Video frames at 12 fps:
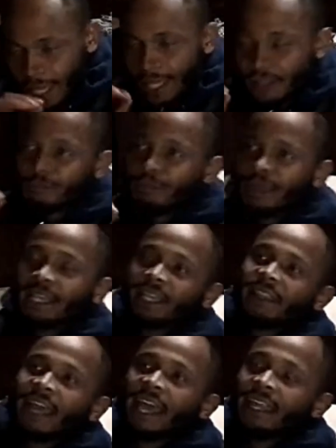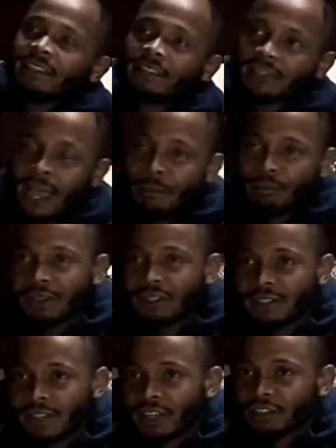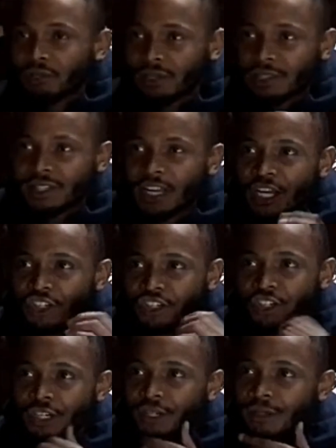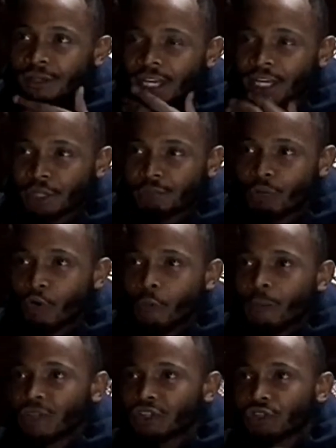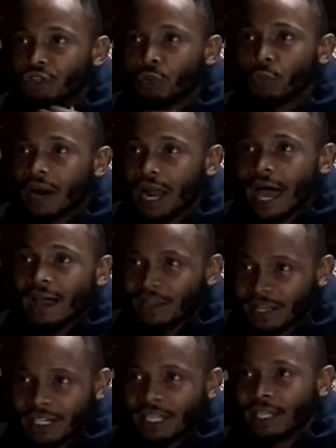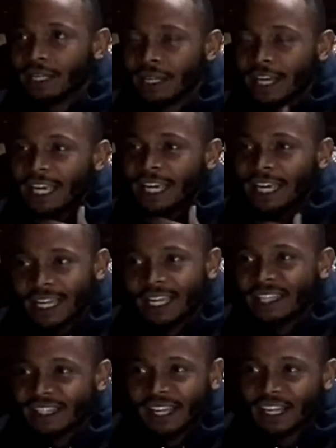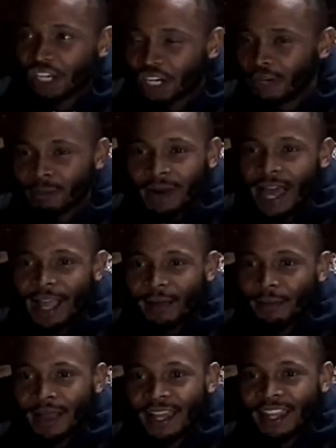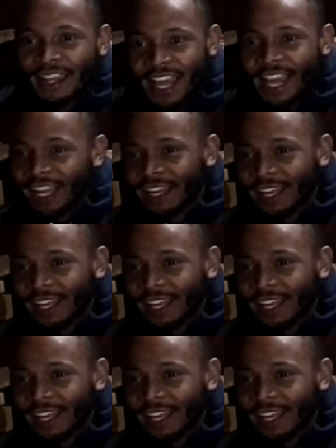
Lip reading: is being that this hypersexualization and this promiscuity isn't a black man thing.